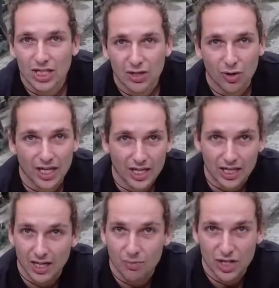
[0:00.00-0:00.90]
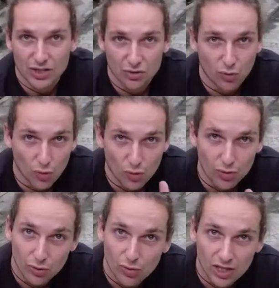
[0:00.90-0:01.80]
quick, and that makes the roll
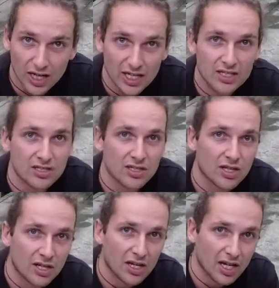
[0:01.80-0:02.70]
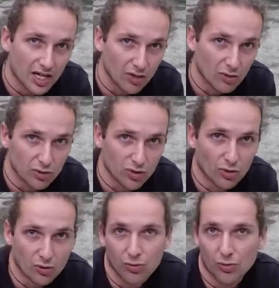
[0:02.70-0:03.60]
look nice and
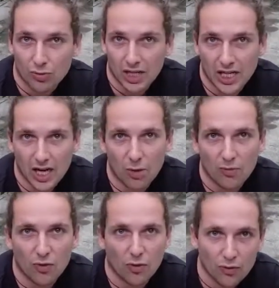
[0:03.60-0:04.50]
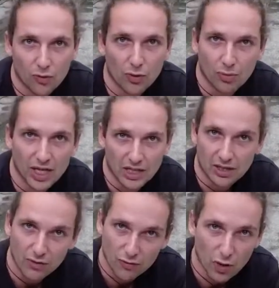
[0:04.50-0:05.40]
also really helpful for making
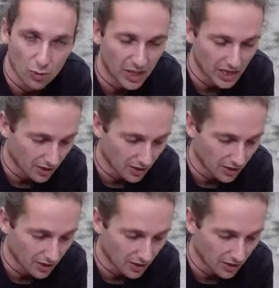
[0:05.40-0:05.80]
the flow better.